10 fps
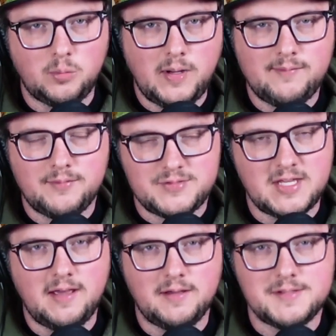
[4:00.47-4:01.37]
wave of
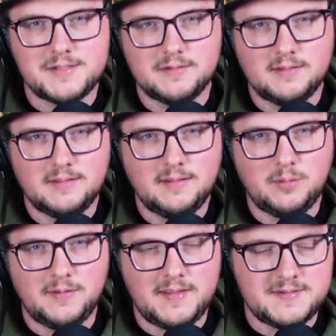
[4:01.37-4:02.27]
sales
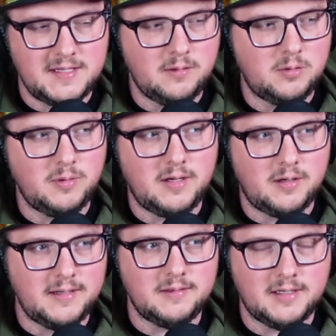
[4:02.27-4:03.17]
where they say, oh, wow,
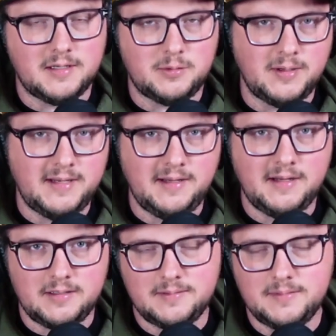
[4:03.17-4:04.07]
I got a rain
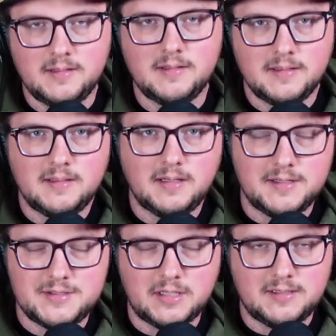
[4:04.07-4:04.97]
here. I'm going
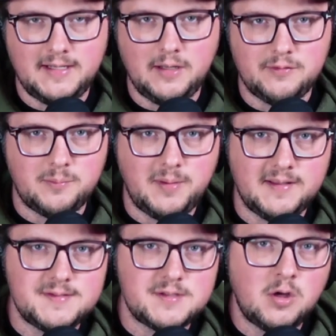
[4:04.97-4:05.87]
to start cleaning out the
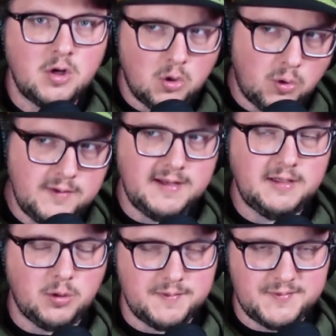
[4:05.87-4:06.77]
bins. Or
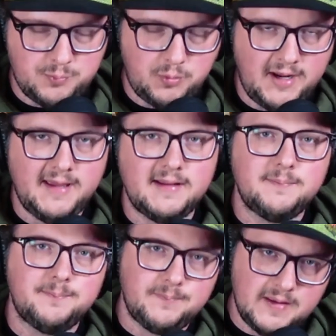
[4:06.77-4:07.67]
they'd go and spray it
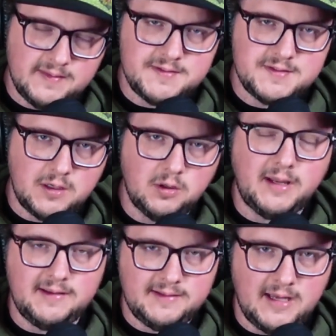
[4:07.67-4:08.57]
and then say,
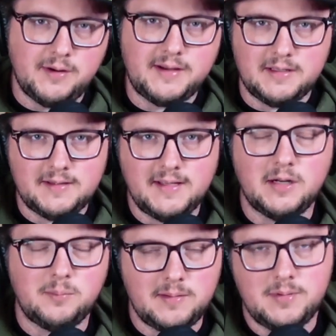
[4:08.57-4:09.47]
okay, now I can clean
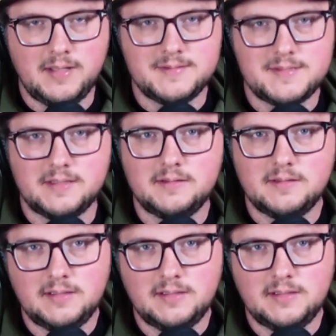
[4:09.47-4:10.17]
out my bins and